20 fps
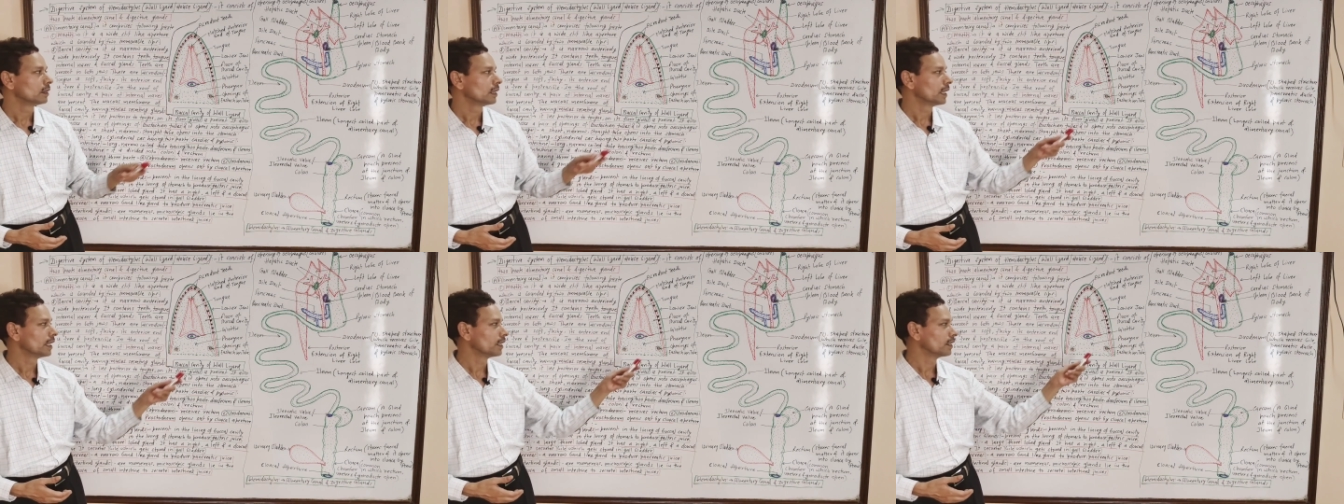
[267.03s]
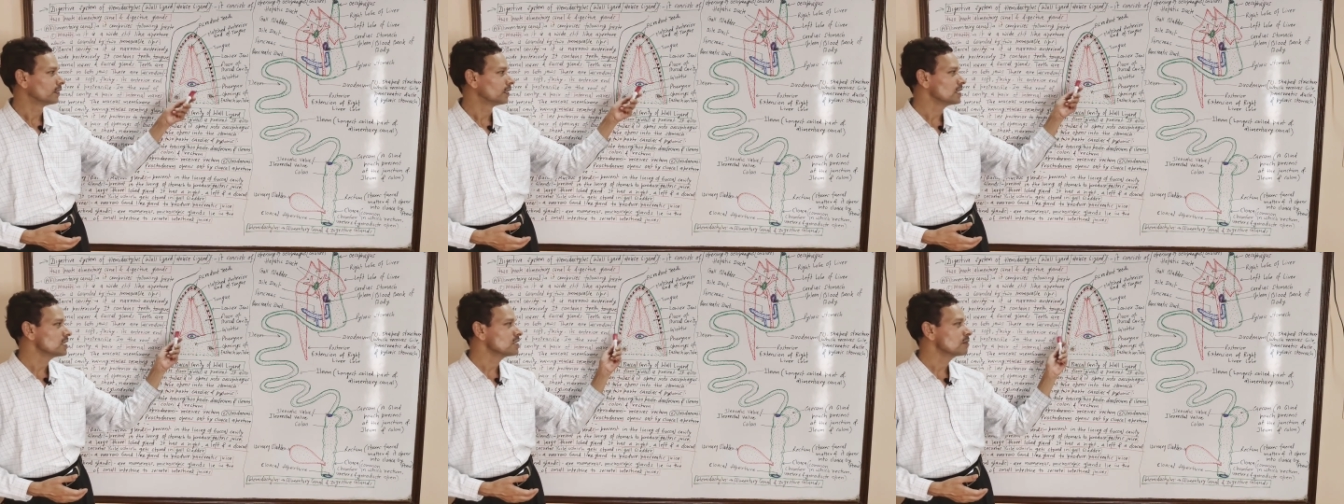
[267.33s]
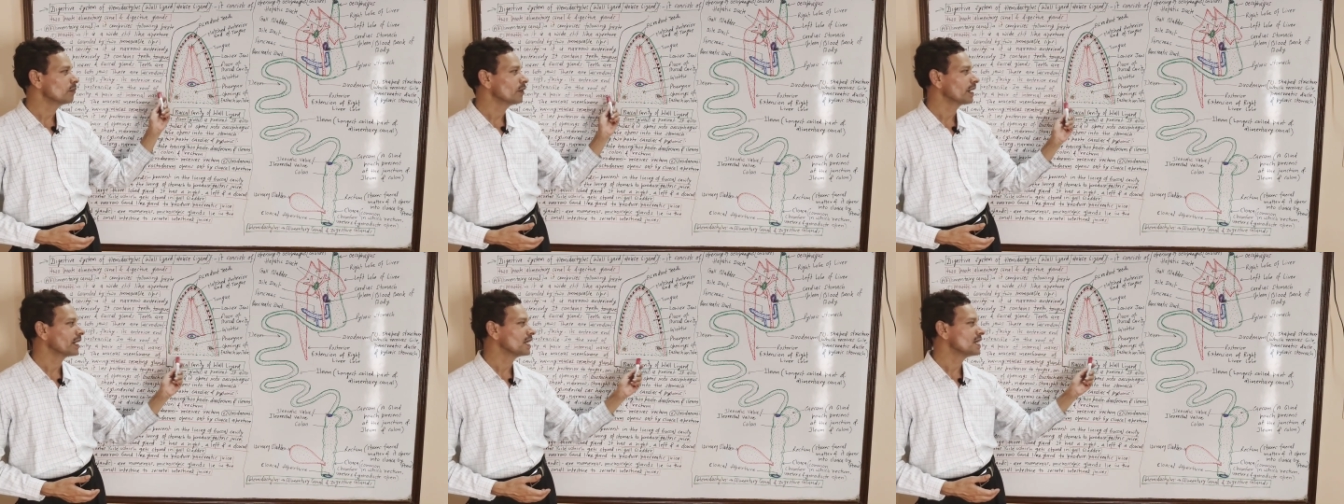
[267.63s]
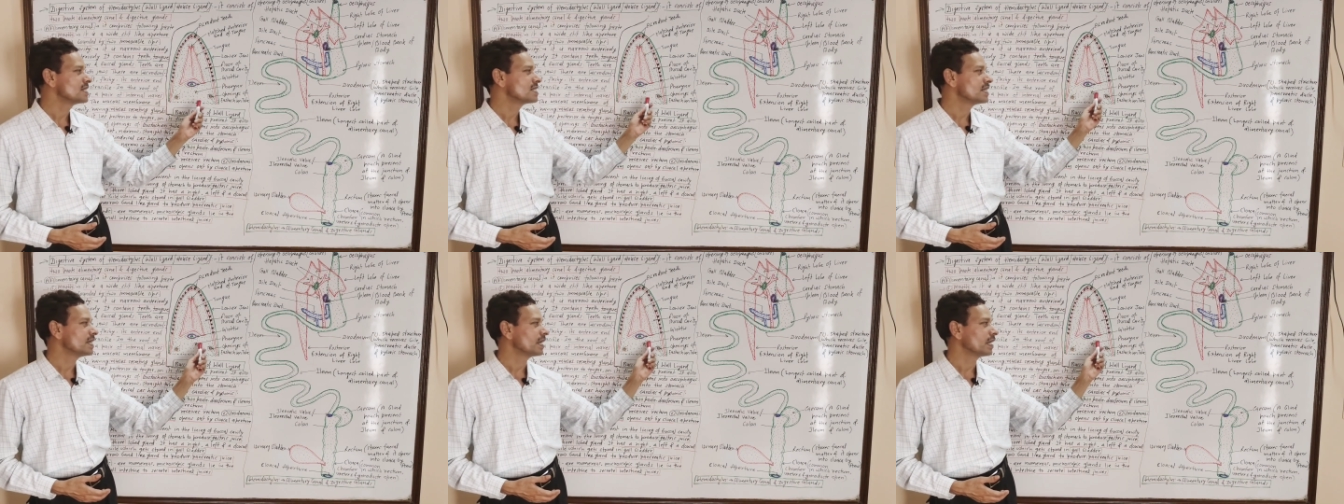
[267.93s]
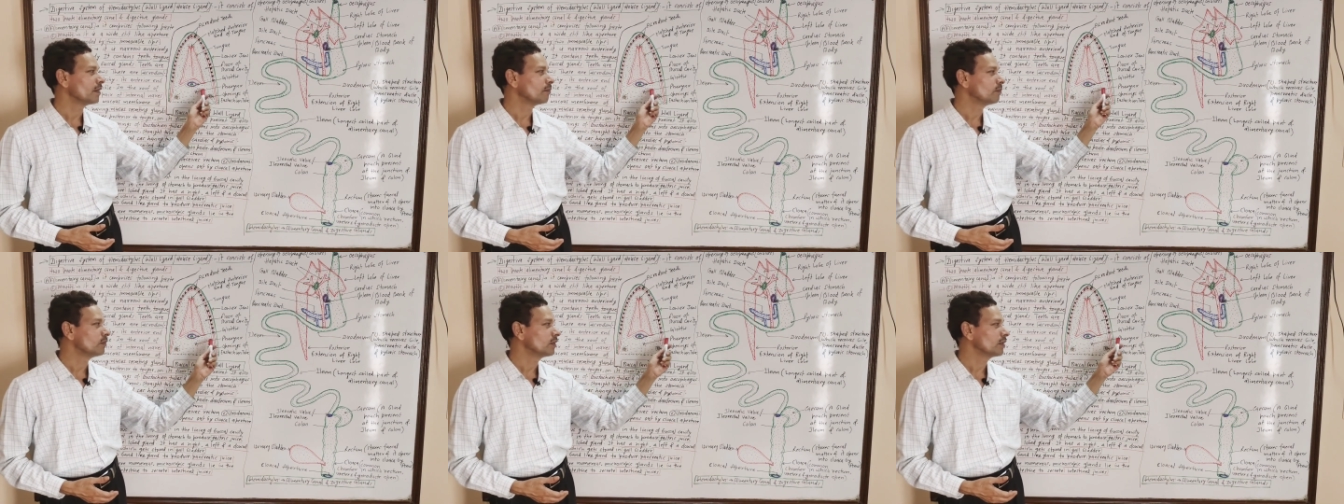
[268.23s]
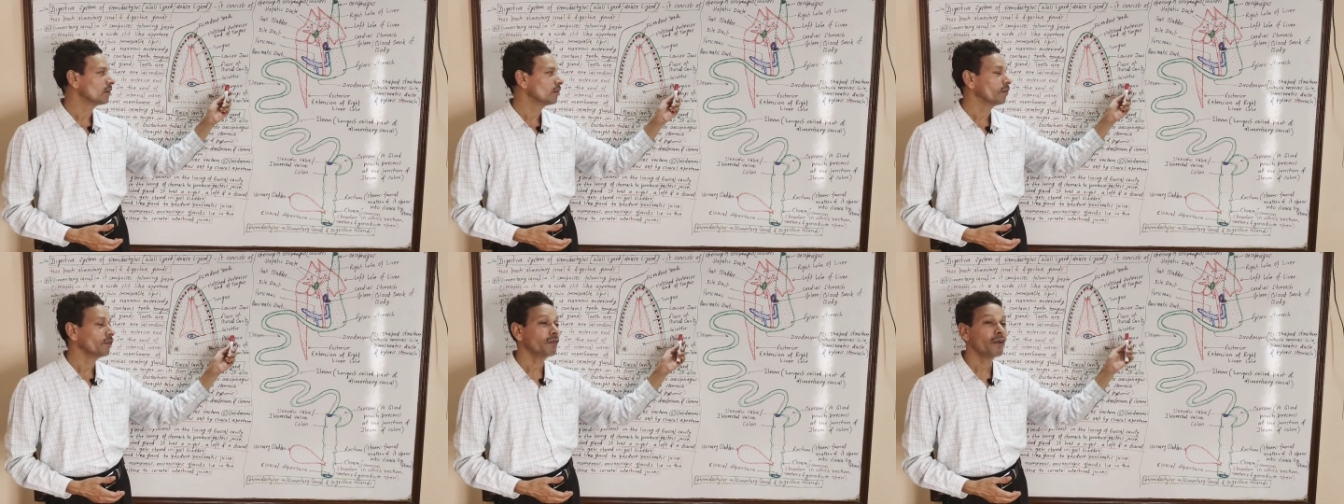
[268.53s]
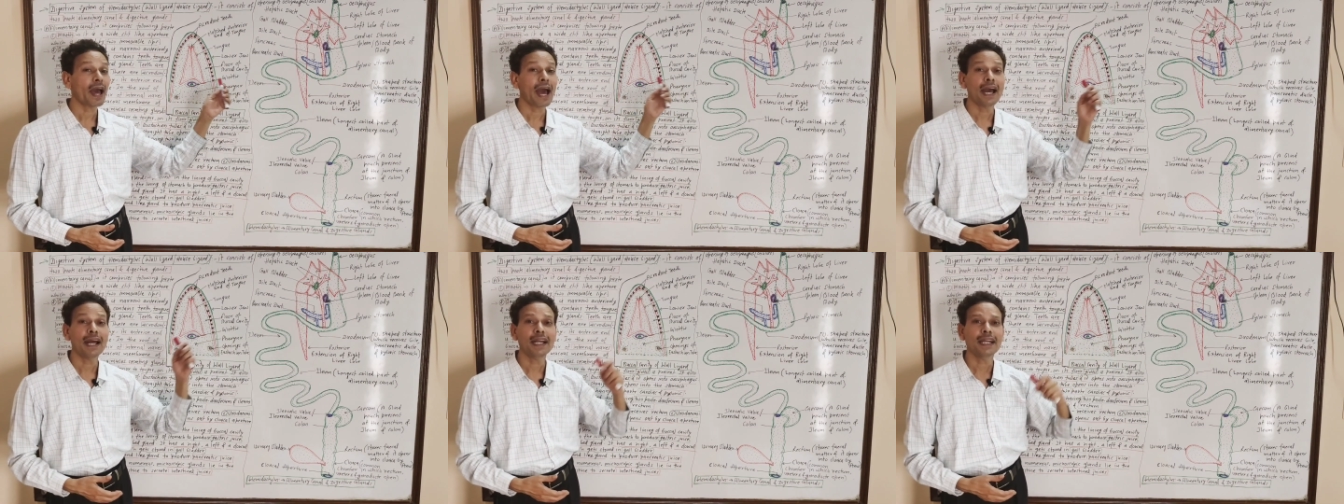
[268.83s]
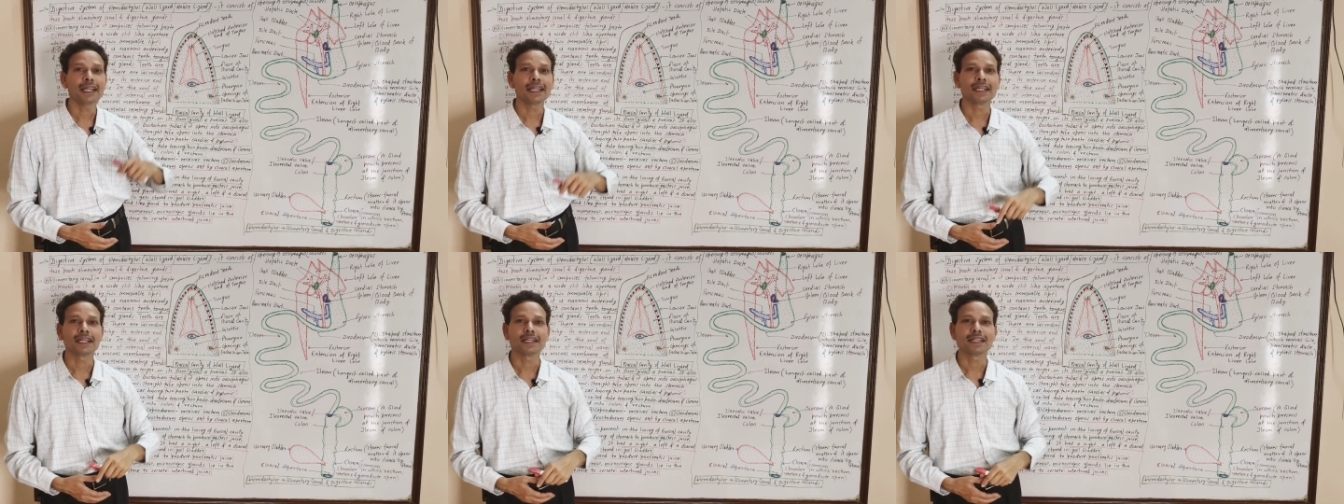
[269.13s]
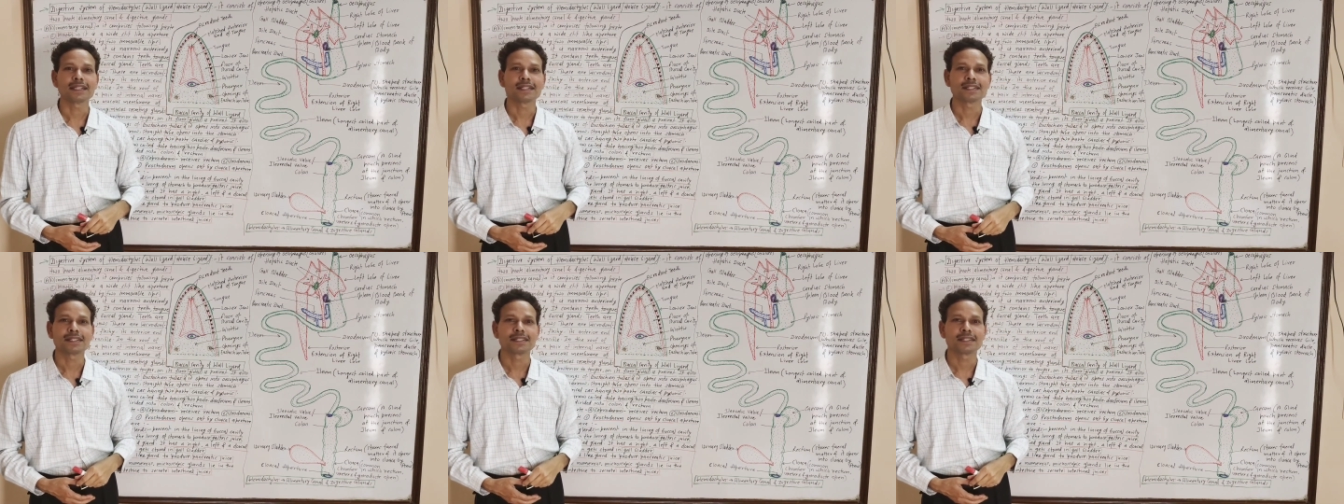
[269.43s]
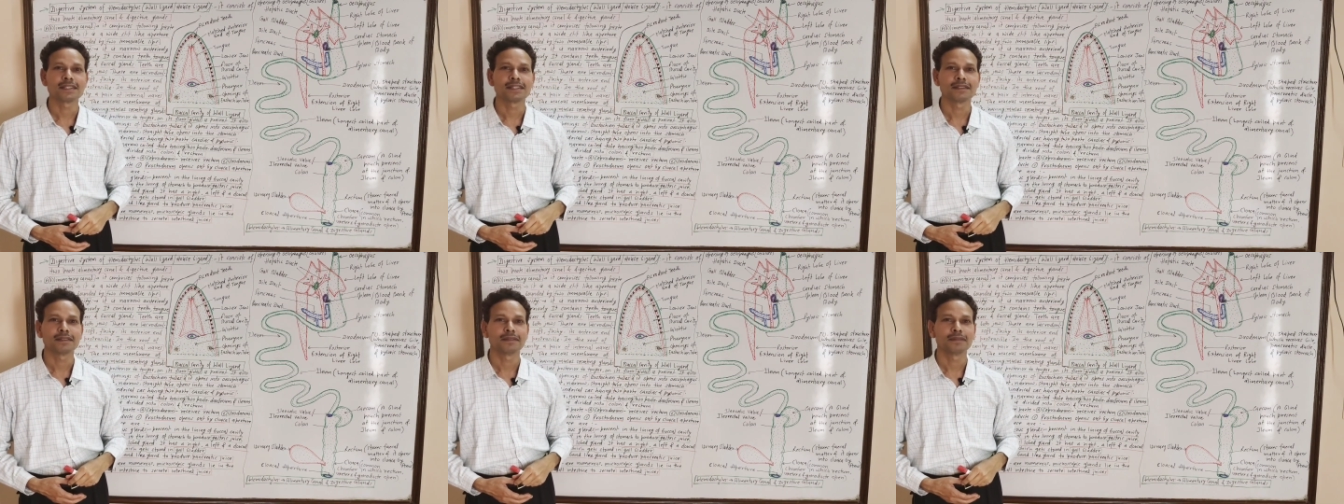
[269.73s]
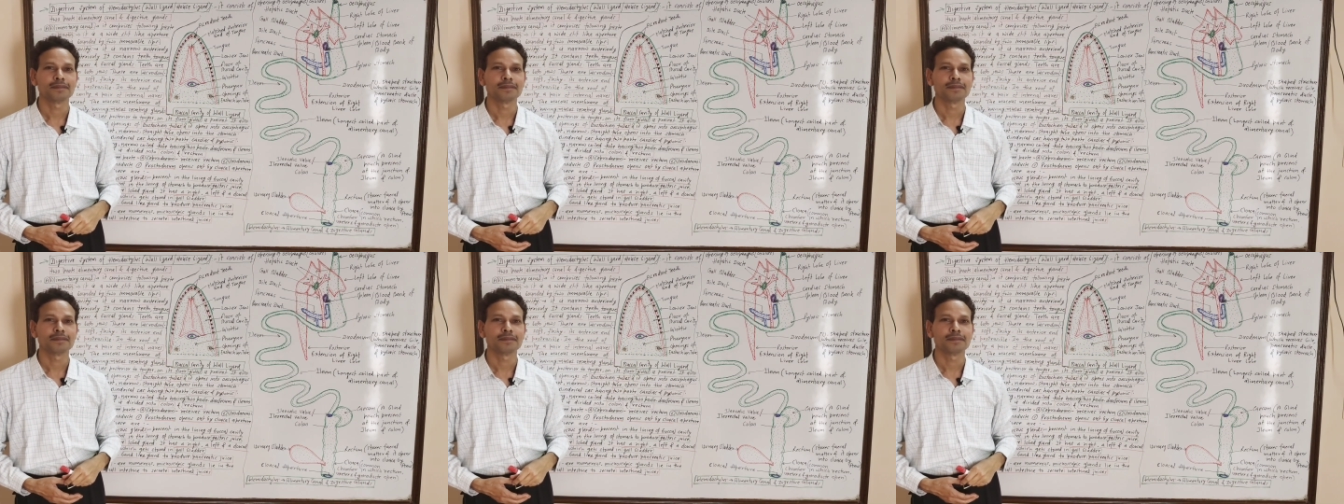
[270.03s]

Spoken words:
and this one is named pharynx.